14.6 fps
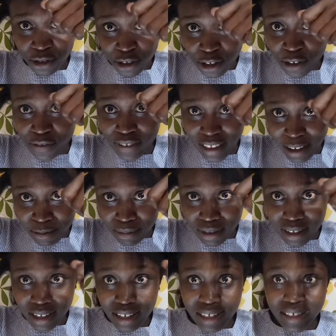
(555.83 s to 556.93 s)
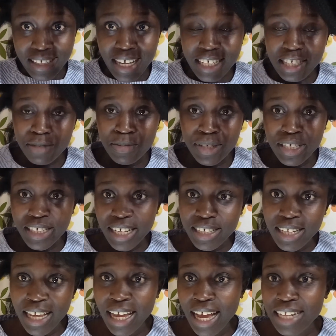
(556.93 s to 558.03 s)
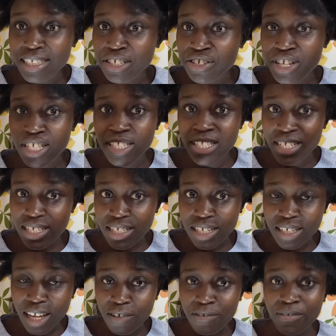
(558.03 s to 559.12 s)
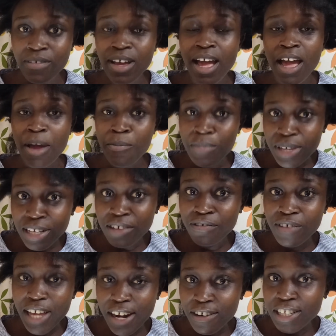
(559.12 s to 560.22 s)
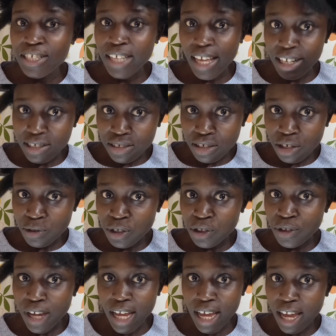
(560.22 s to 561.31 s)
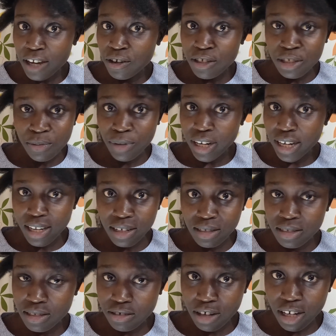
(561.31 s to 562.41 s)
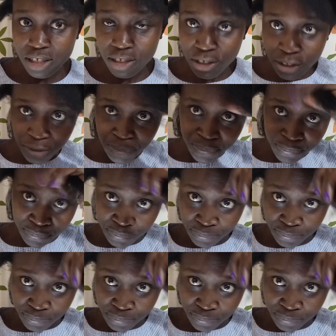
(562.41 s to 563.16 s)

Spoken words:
rule of thumb, just be gentle. I can't stress this enough. Be very gentle with your hair. Don't break any strands.